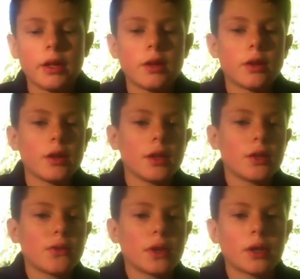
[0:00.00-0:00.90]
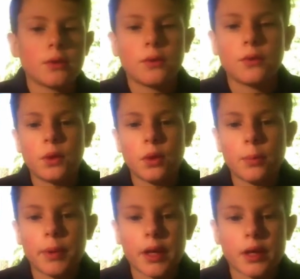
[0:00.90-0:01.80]
So you need to think if got a
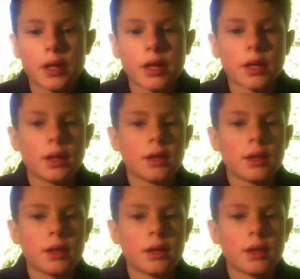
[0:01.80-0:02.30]
bench